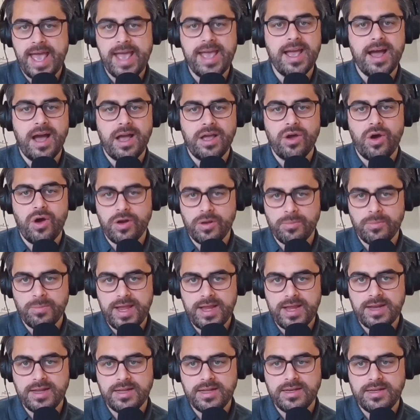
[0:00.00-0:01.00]
AI
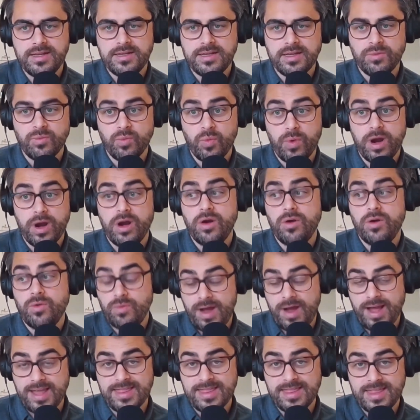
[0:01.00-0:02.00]
automated and where
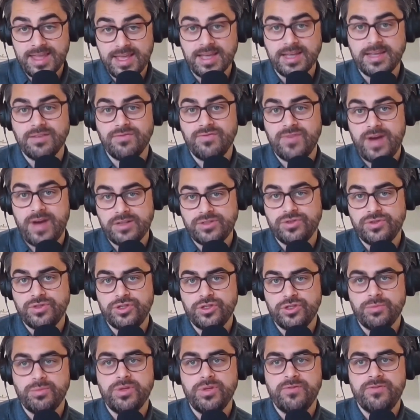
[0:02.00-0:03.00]
I think advisors
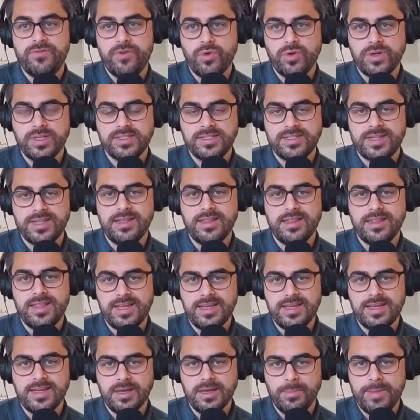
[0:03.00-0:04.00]
should be focused on
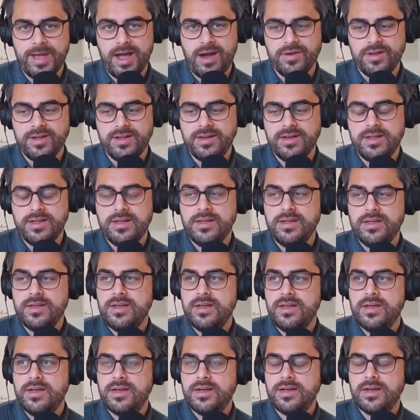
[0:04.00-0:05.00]
thinking about it.
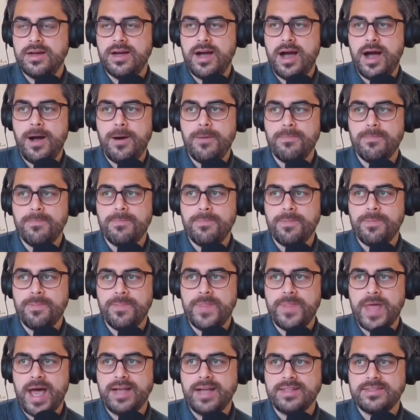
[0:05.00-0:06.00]

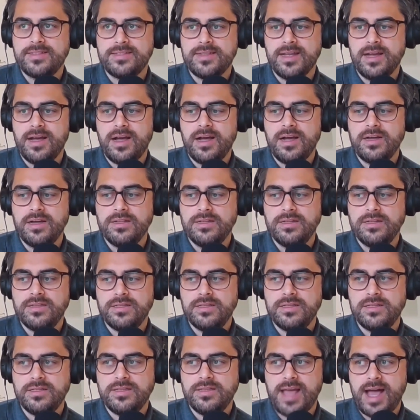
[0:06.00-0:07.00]
That's
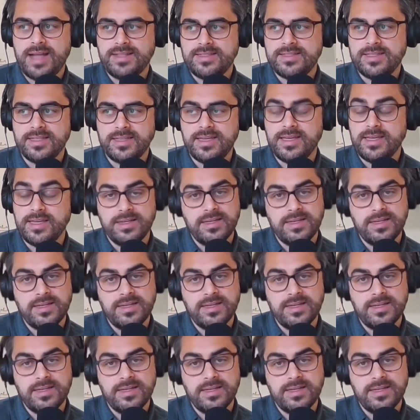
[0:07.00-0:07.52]
the key.